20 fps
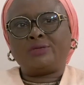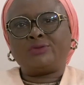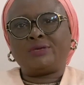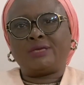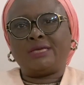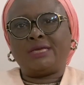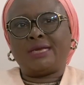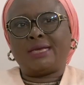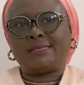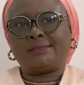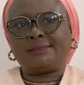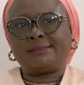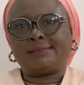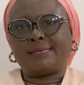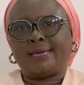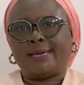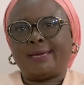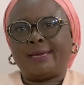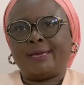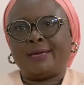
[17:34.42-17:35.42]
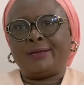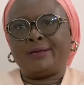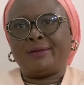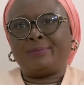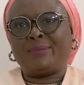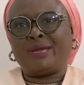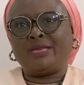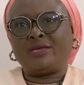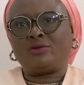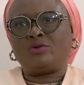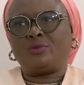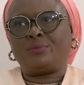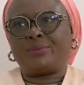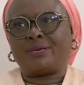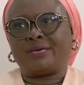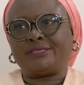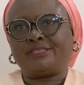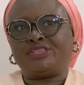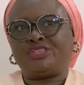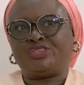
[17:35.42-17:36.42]
Actually, as a medical
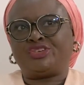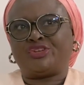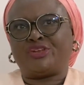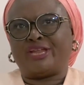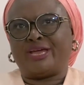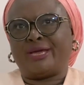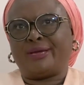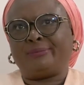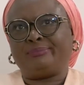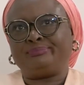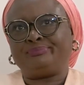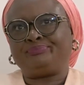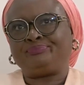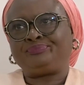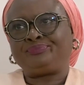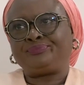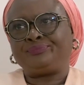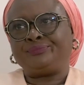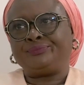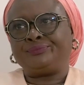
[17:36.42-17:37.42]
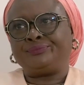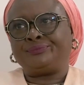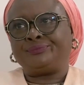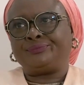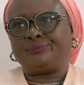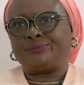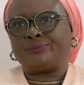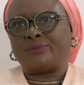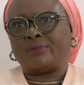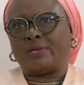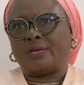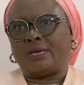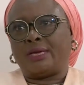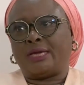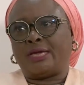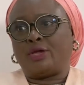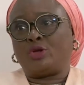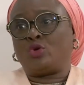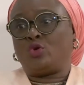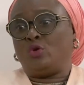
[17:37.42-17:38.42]
practitioner,
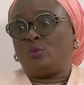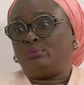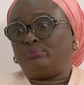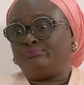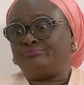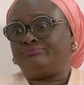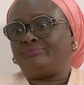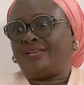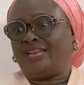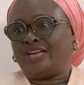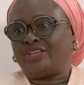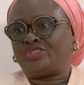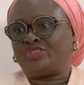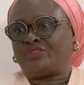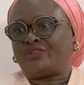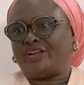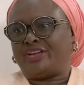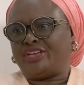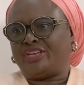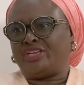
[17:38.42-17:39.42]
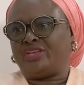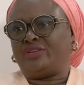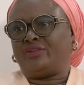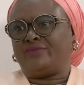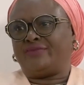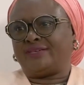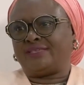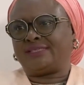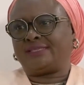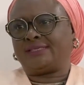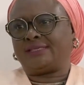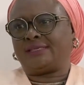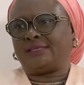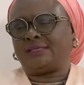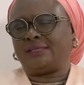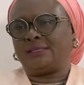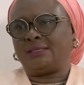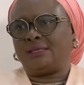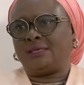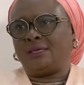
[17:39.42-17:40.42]
cum lecturer in the
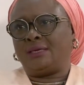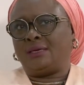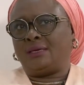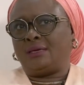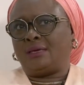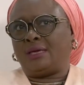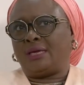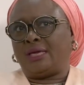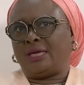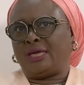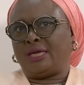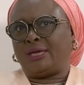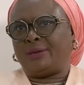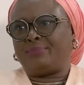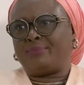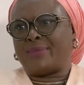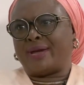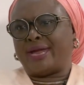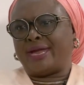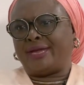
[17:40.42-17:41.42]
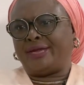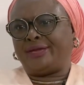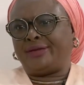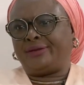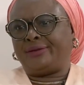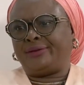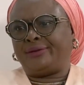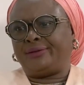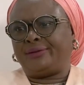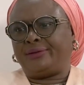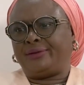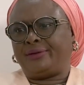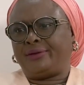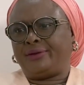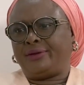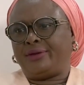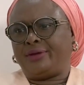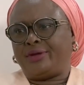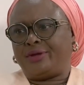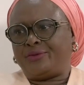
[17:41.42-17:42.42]
university, my
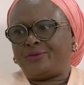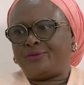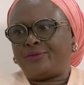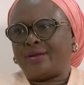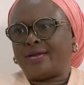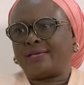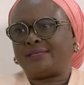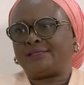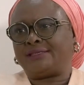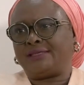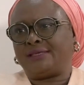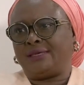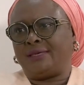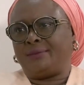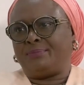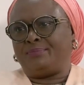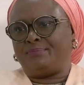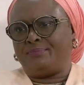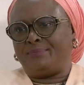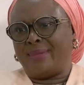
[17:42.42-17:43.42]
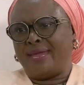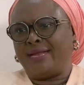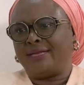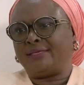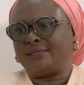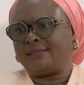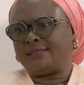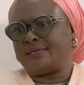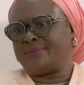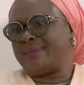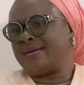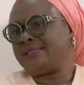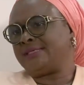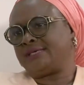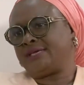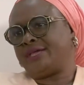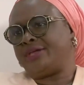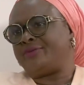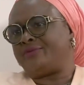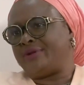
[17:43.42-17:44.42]
areas, the main
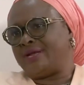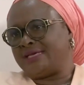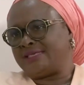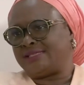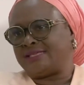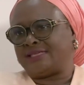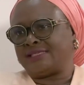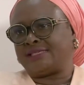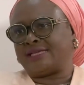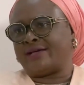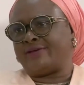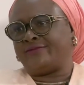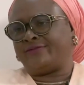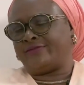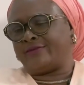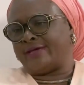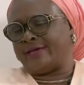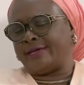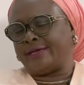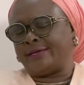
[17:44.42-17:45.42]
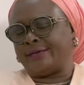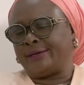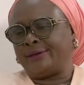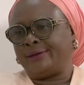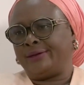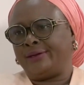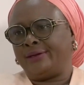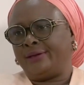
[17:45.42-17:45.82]
thematic areas that I've